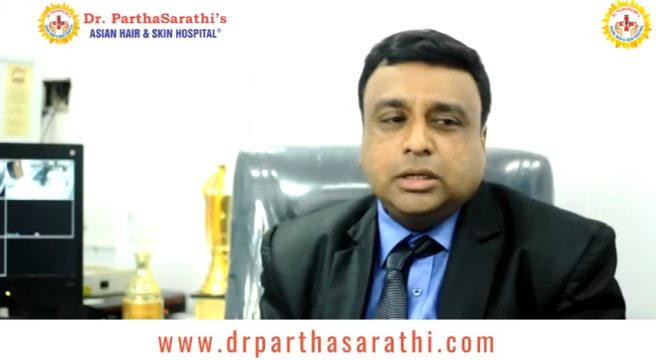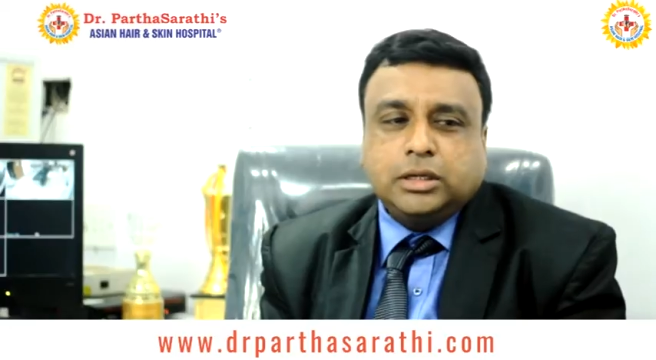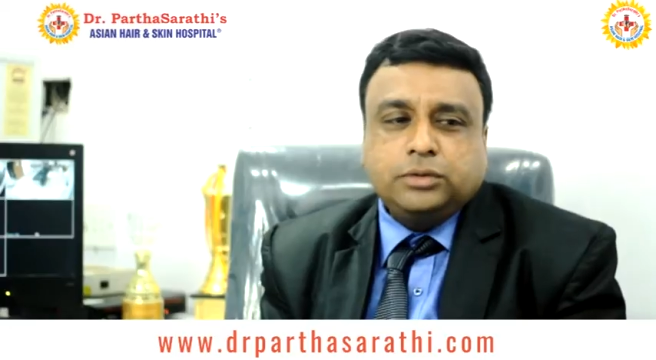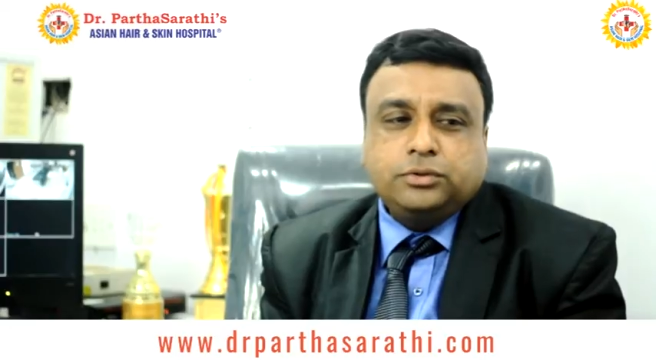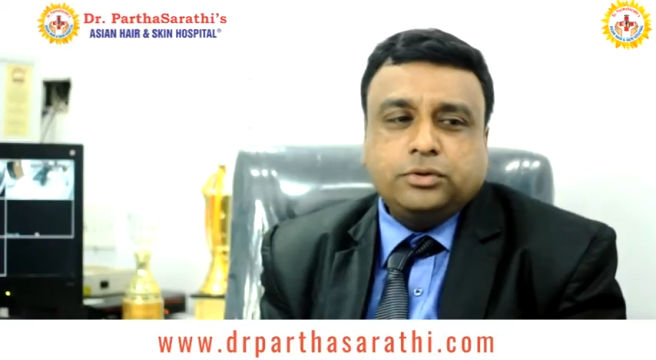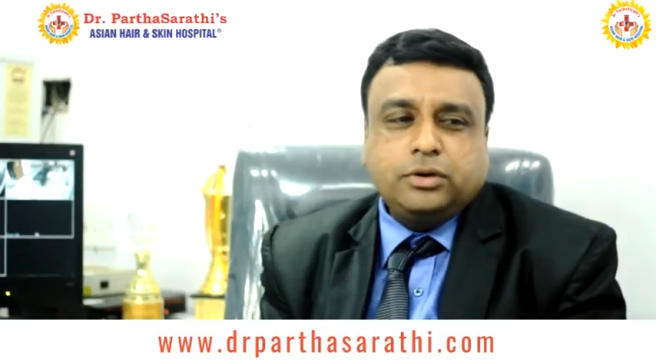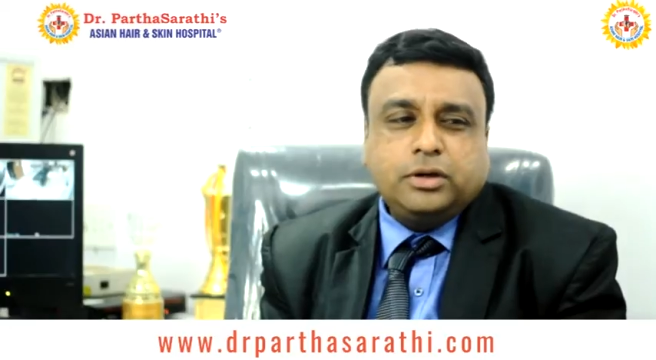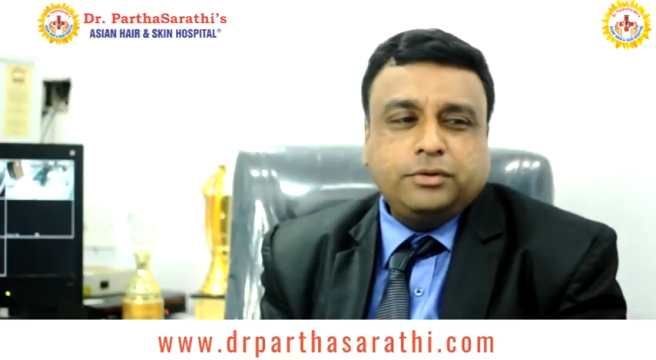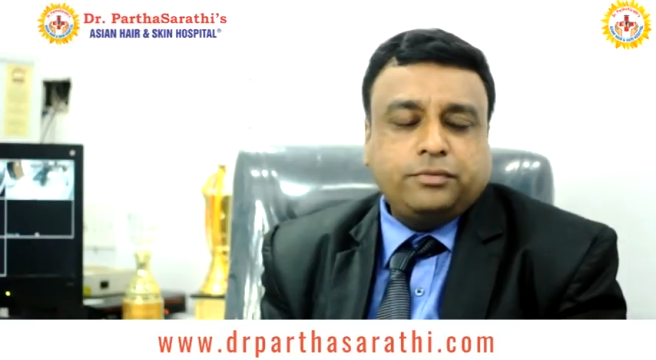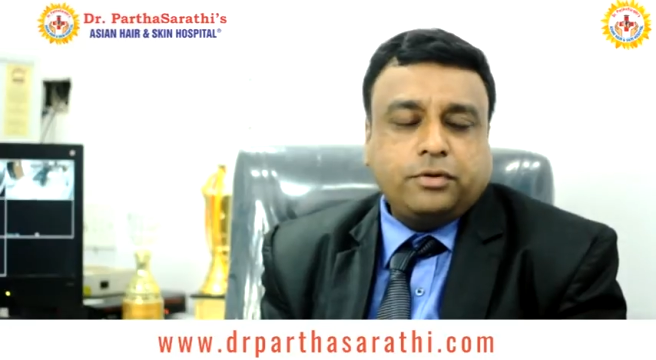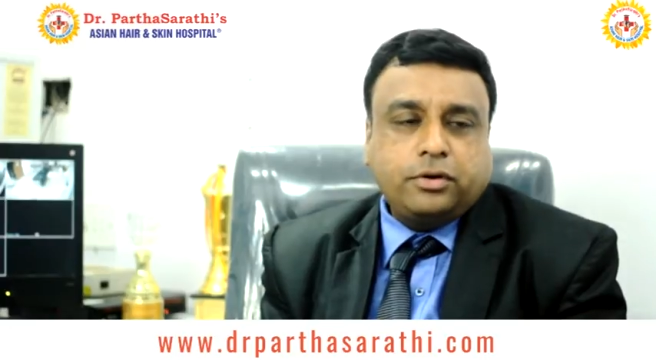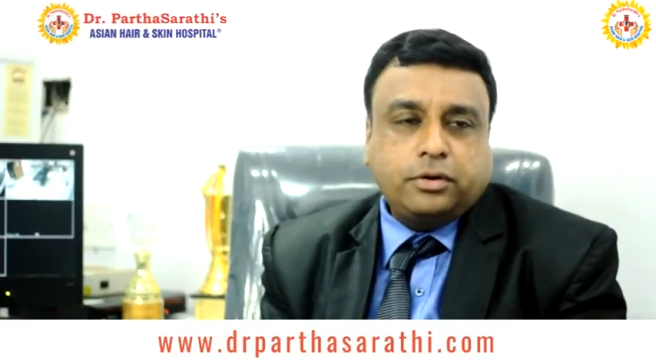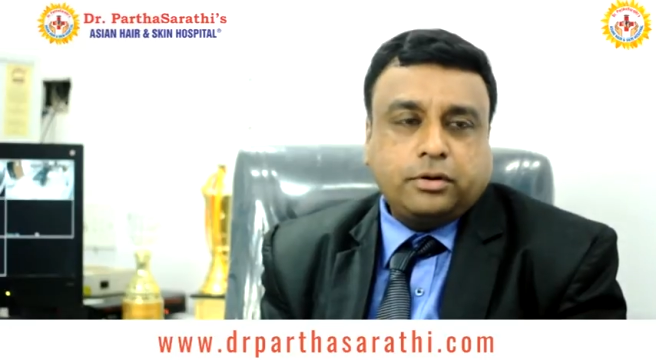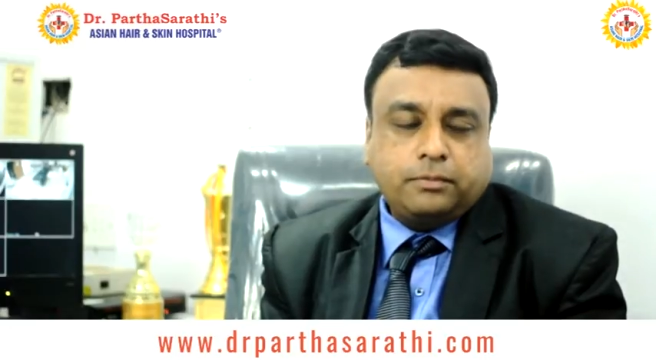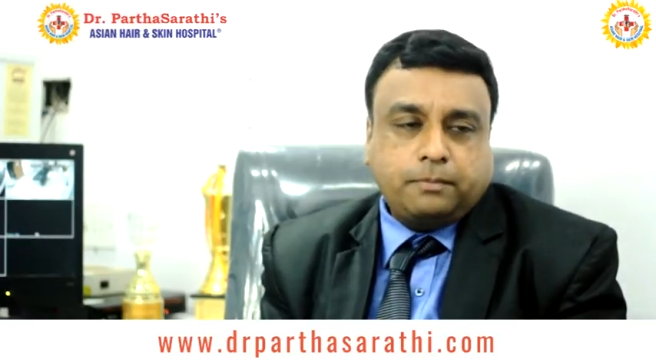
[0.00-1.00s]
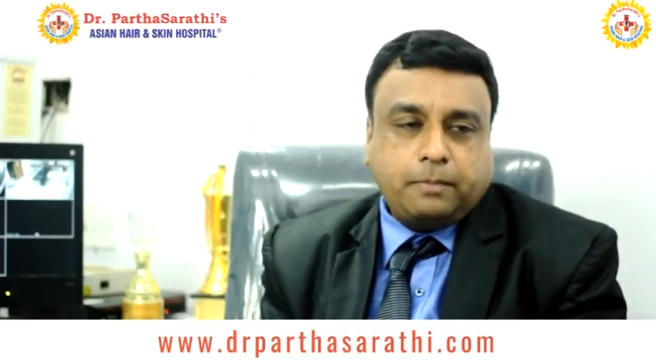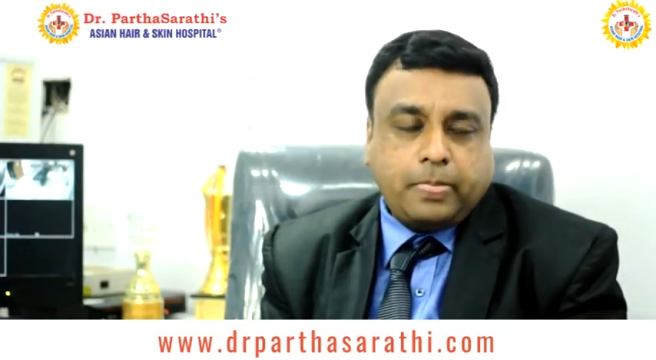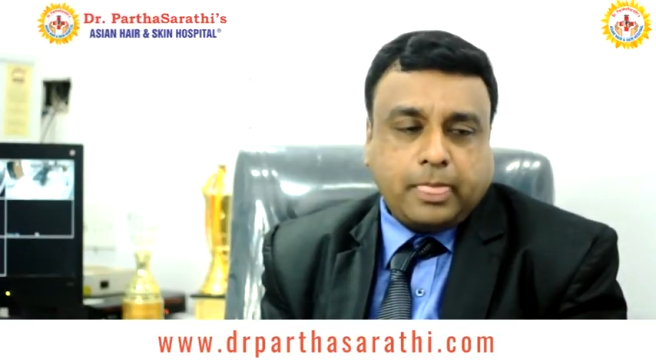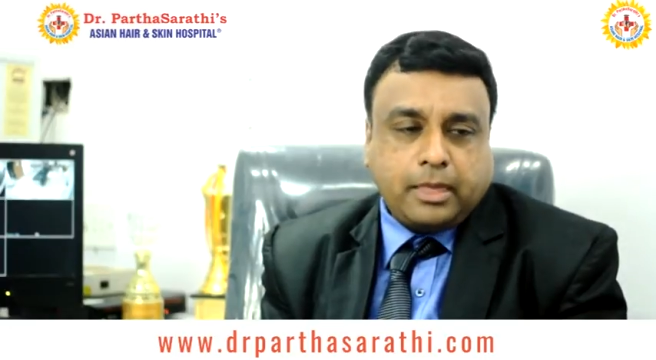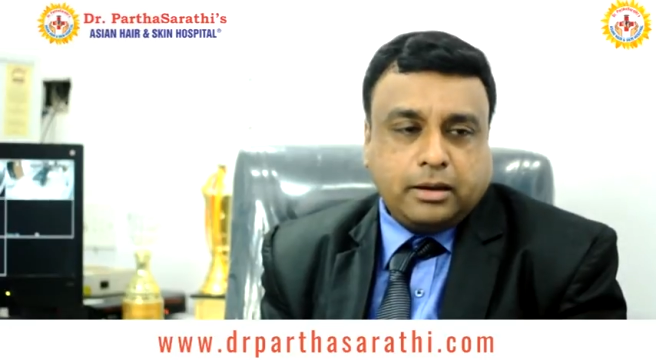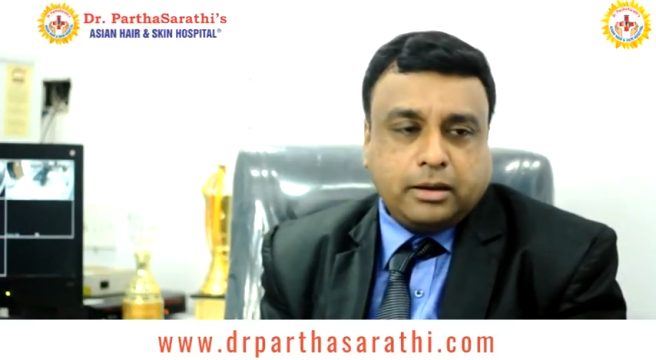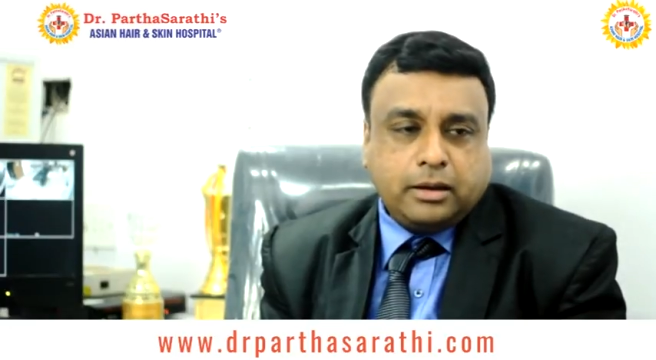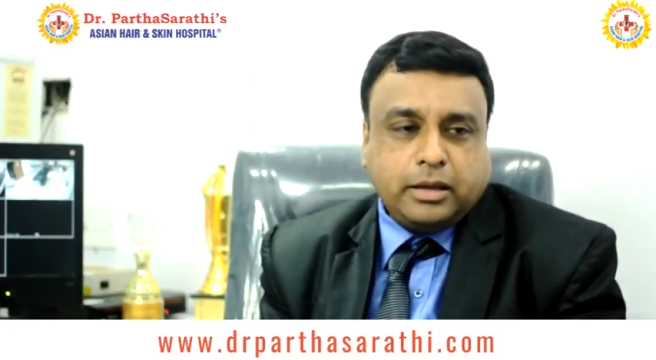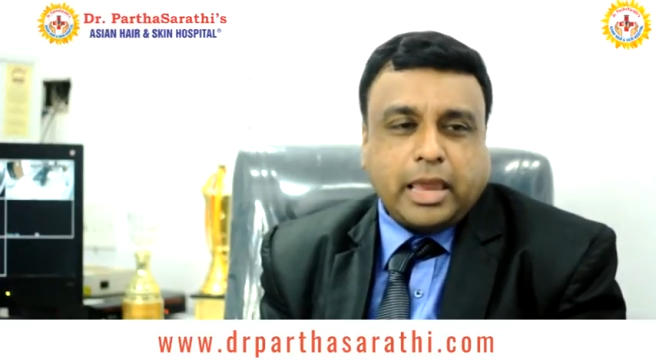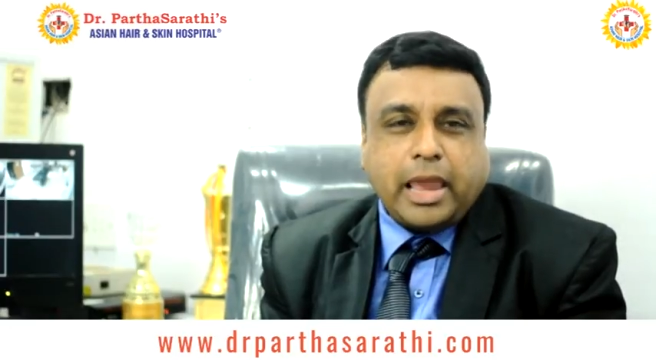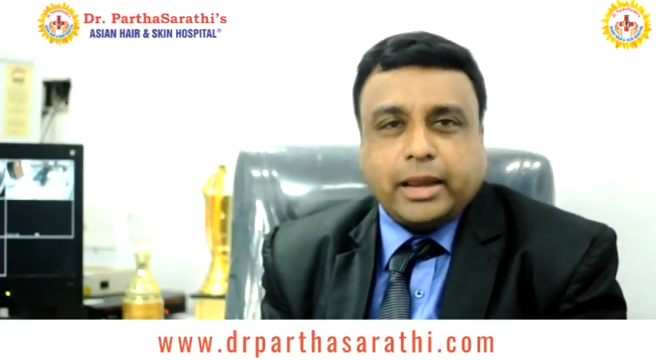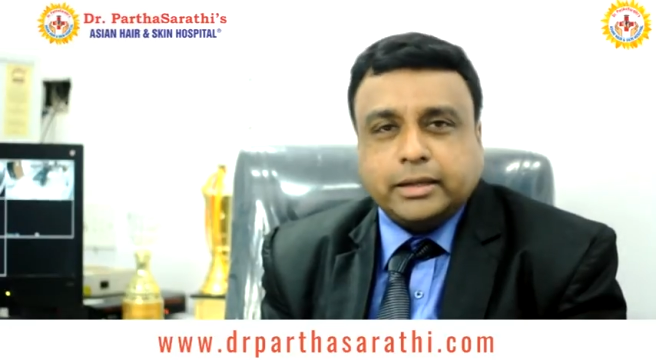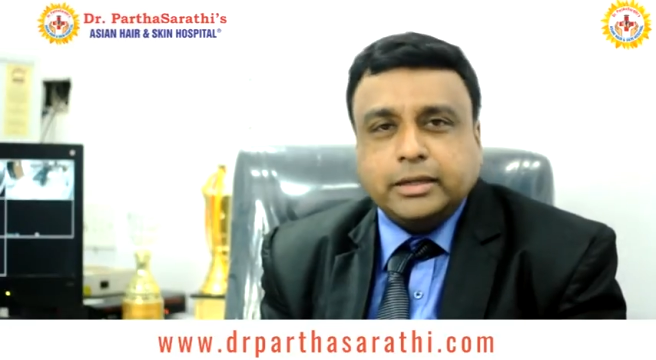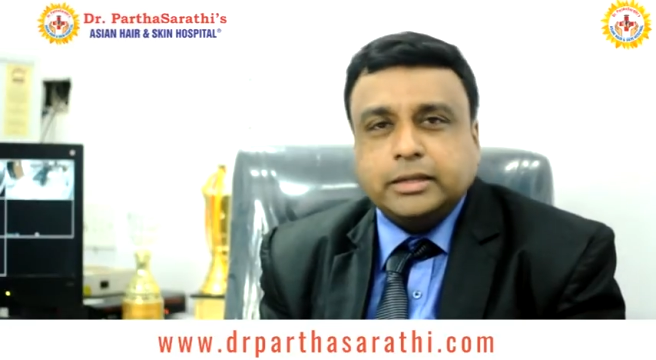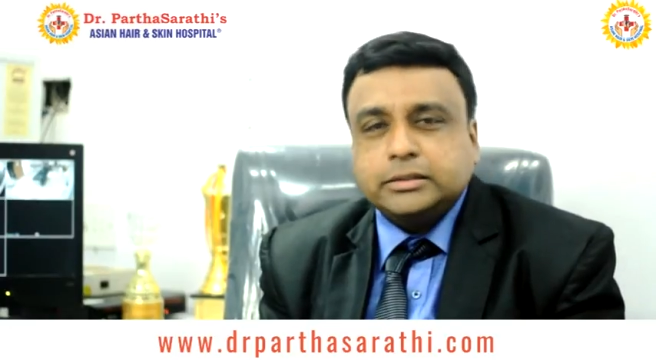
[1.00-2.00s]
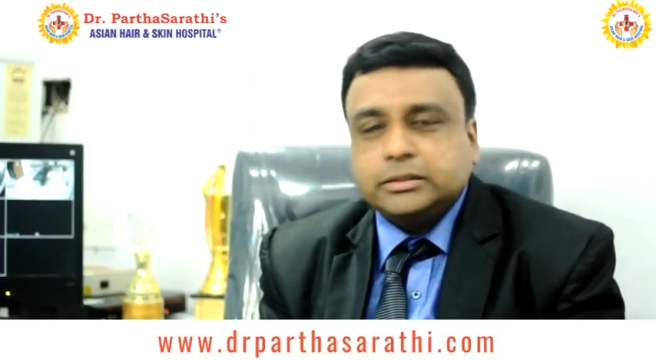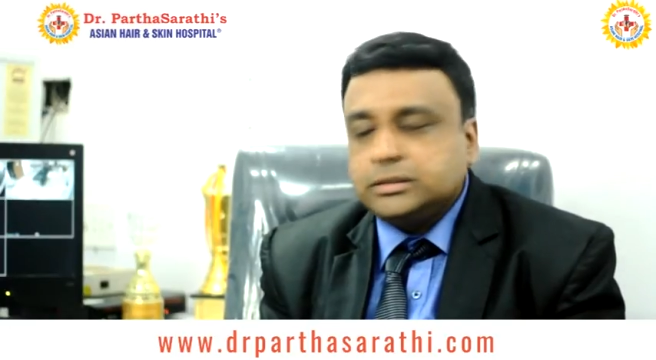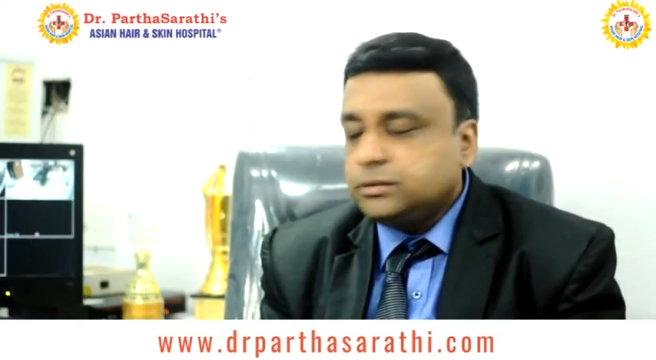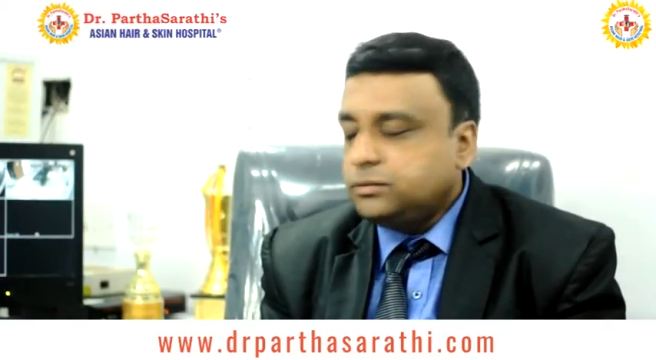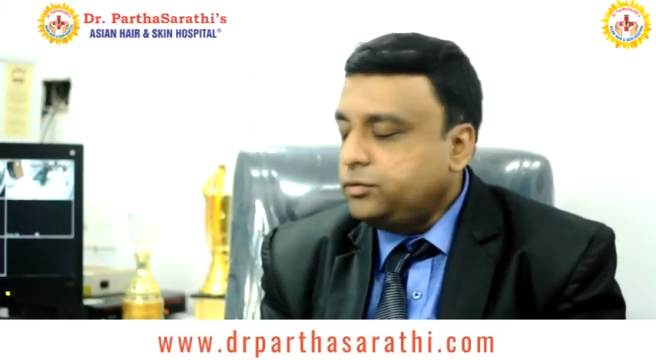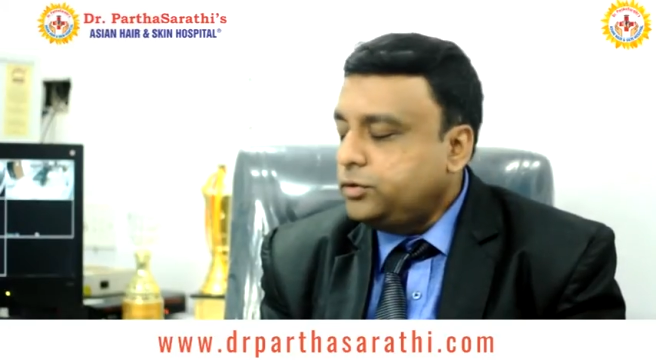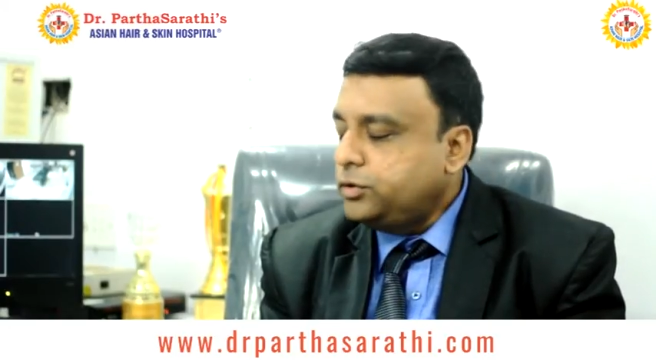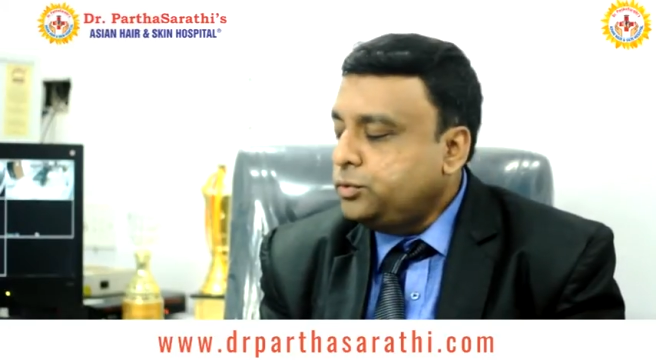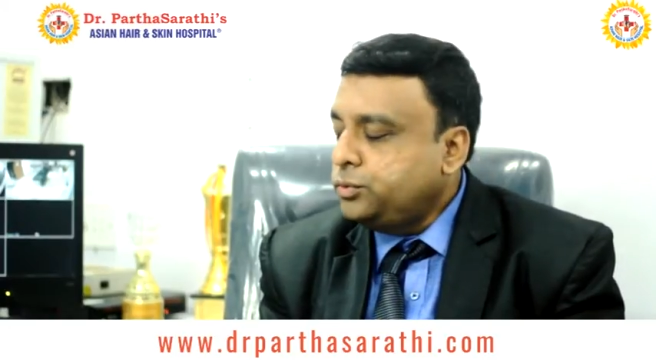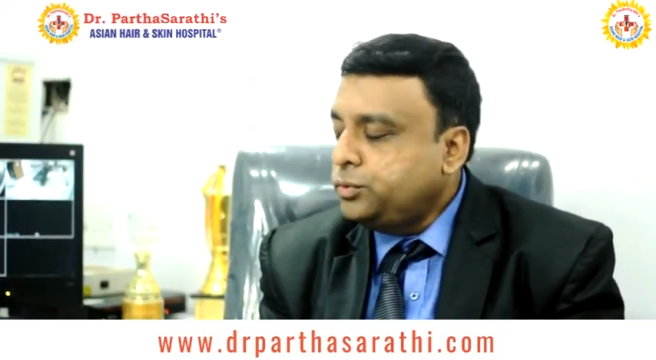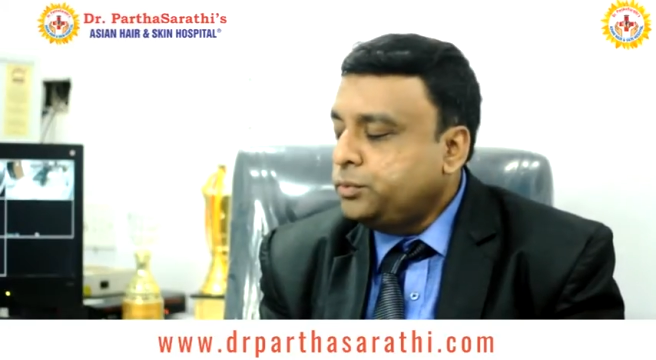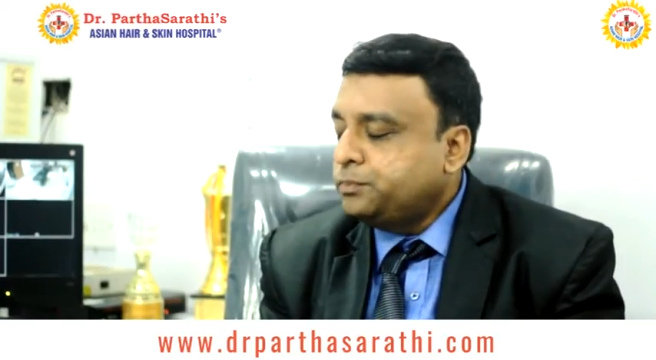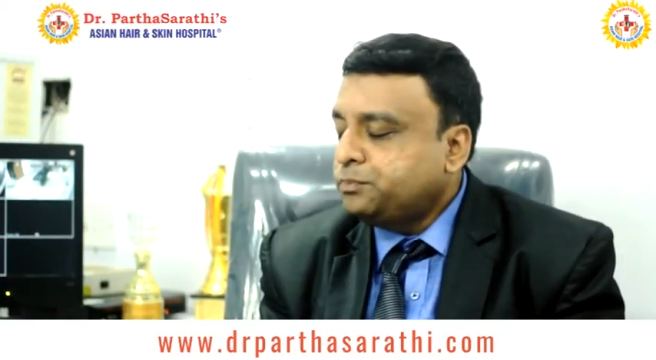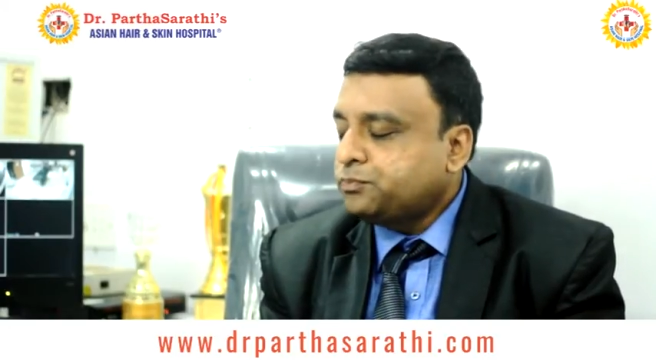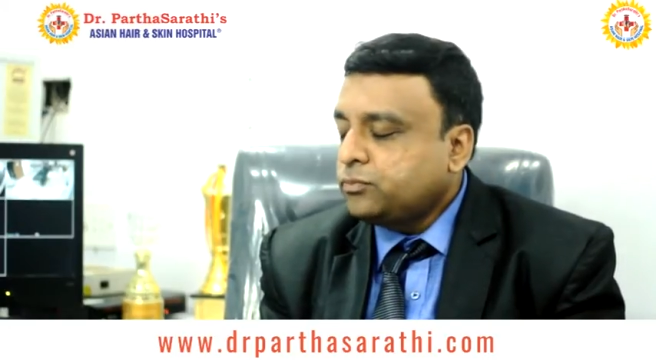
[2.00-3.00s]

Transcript: Usually for acne, we do